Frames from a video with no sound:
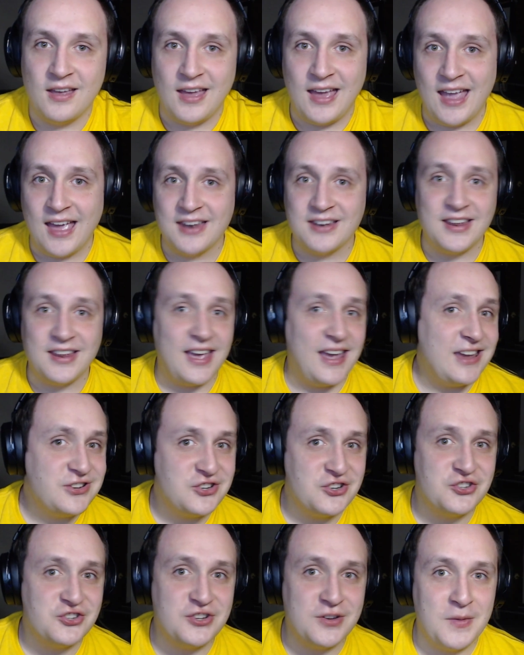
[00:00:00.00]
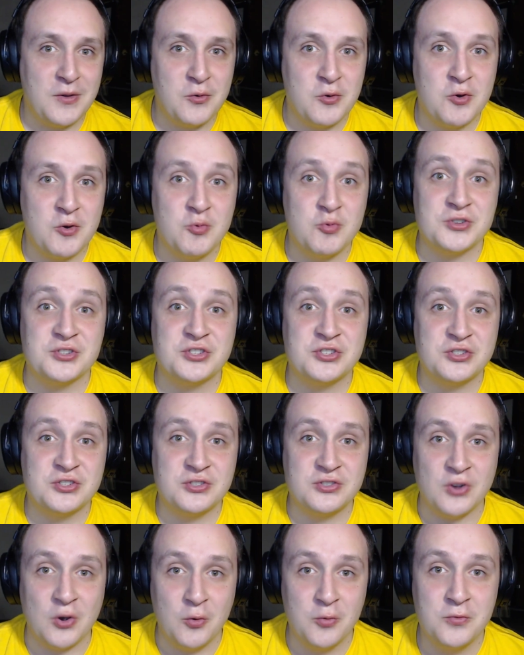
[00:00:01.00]
And Agent Jimmy Woo was
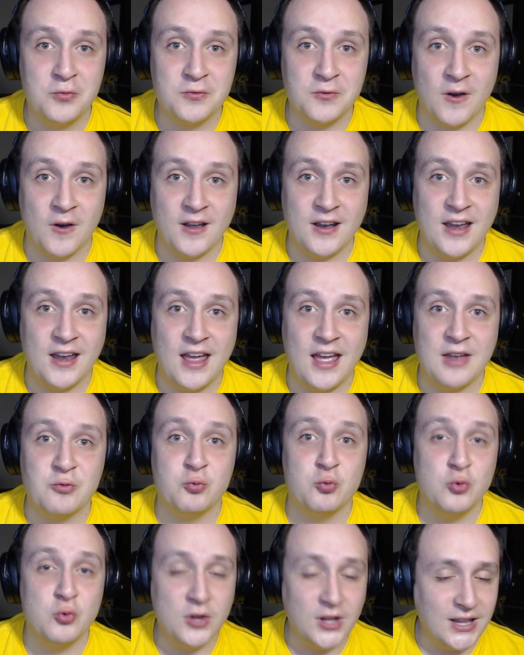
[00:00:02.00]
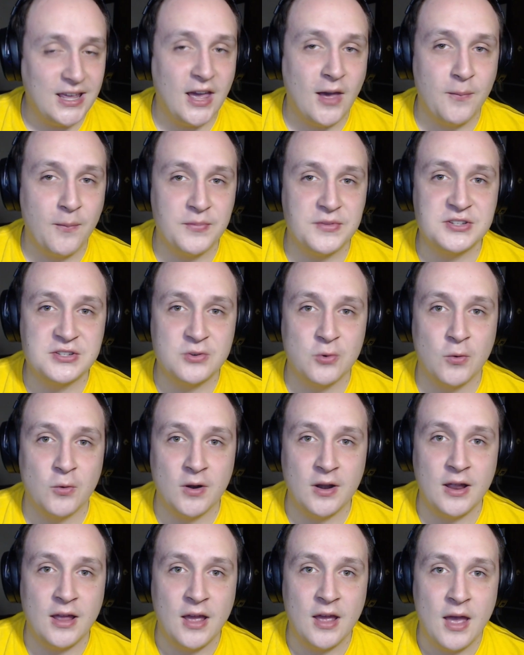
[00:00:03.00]
so fun and really helped the
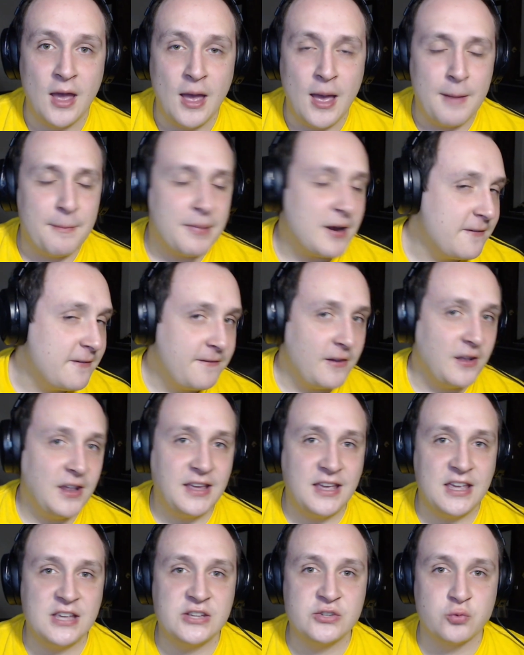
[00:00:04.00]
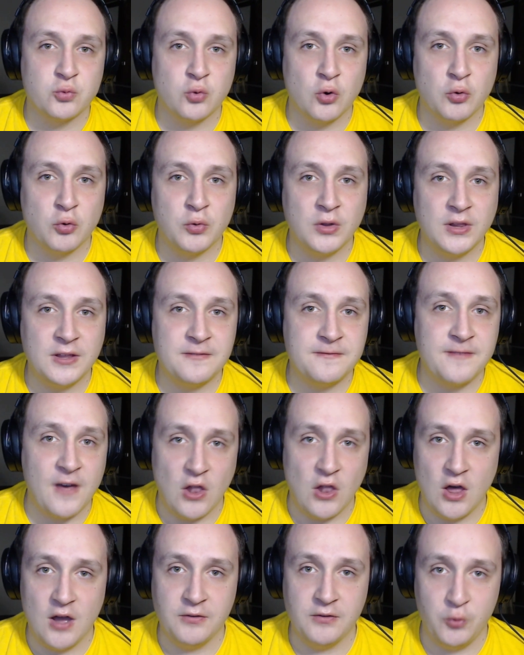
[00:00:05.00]
story, but I felt like his role really
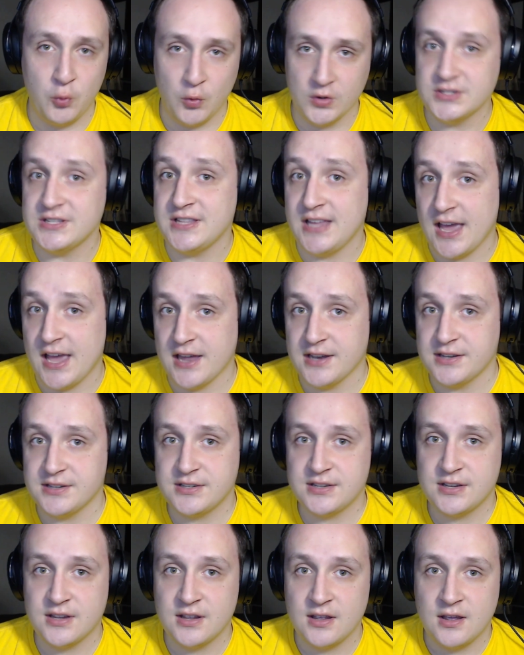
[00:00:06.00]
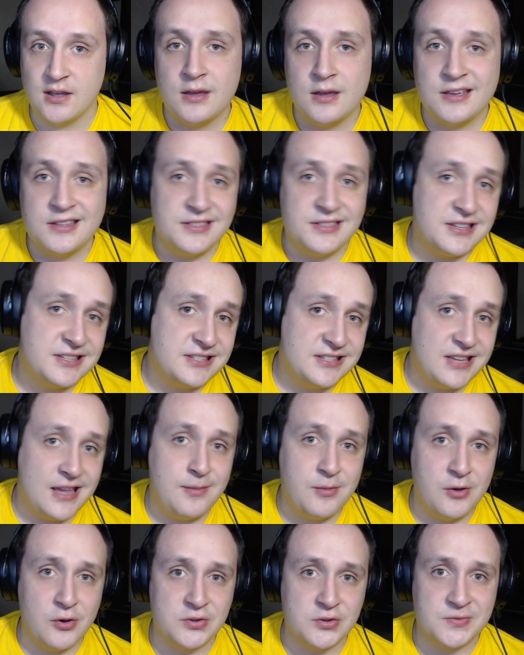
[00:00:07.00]
fell off towards the end. The
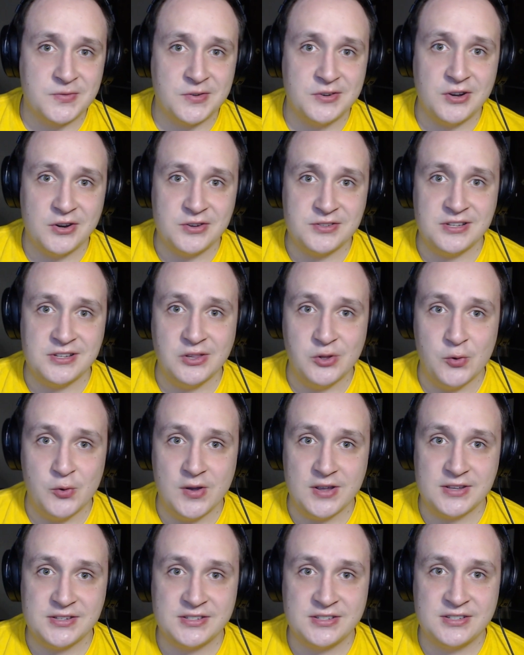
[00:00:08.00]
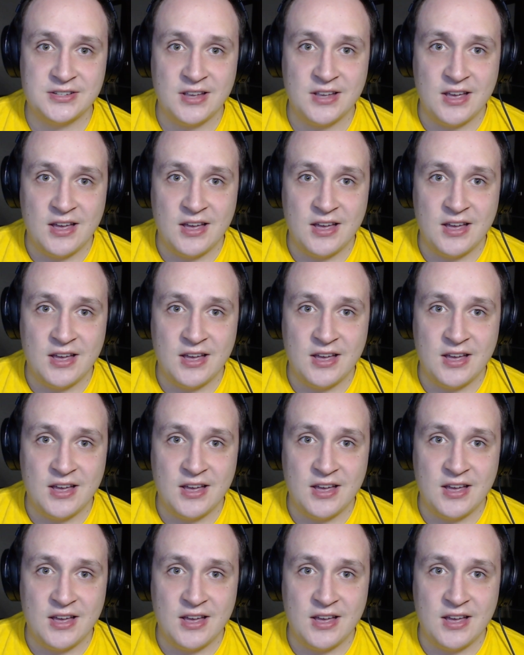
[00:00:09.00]
same goes for Darcy Lewis.